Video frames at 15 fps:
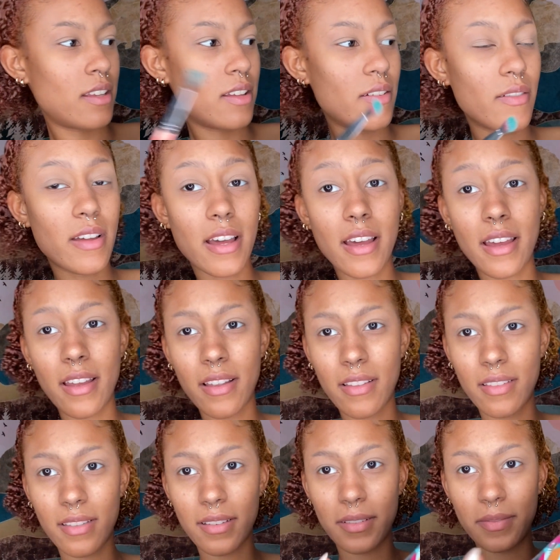Okay,
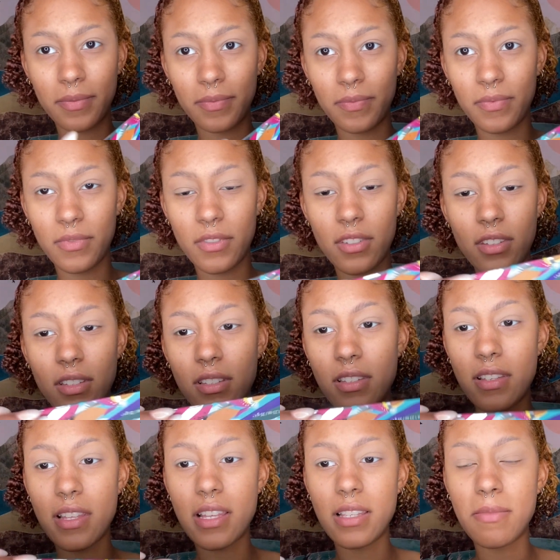so
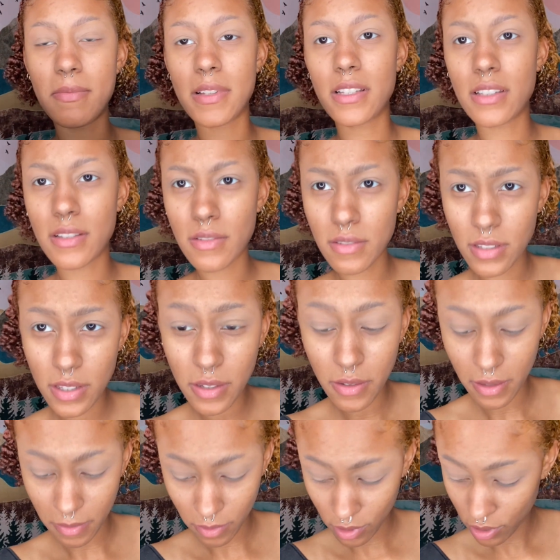let's mix those two.
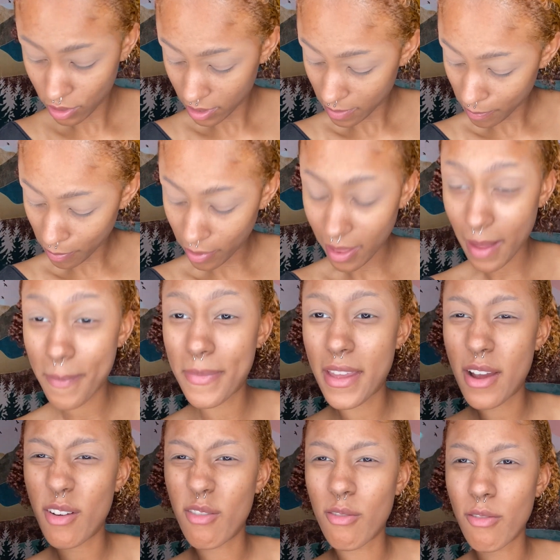I'm just going to plop
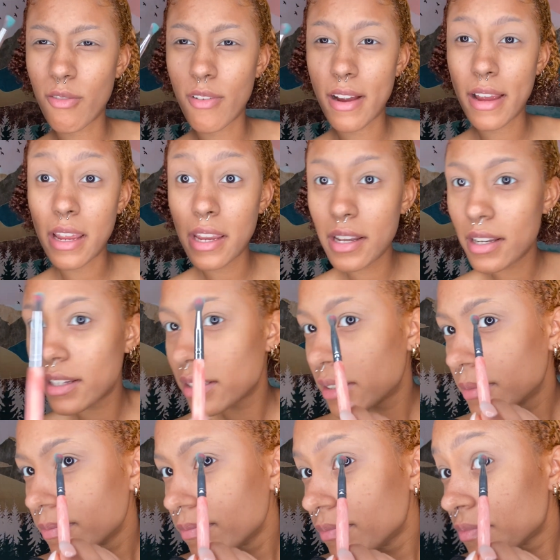that right
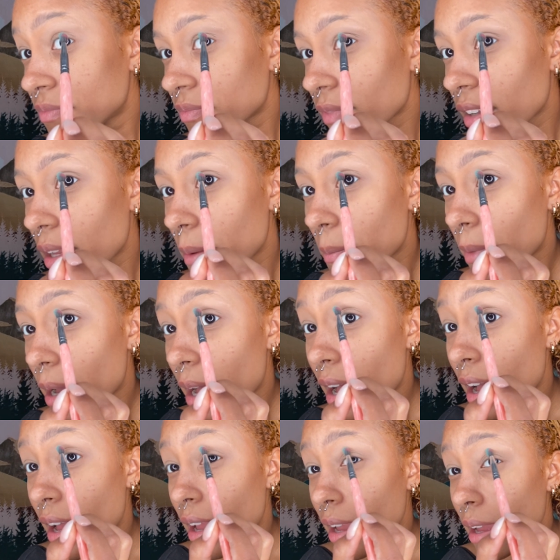in my
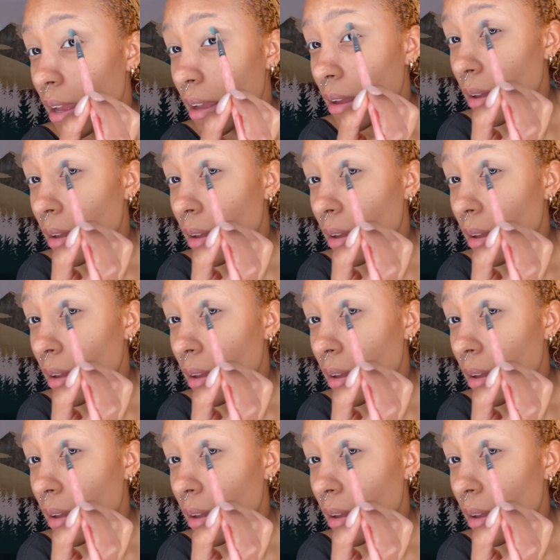eye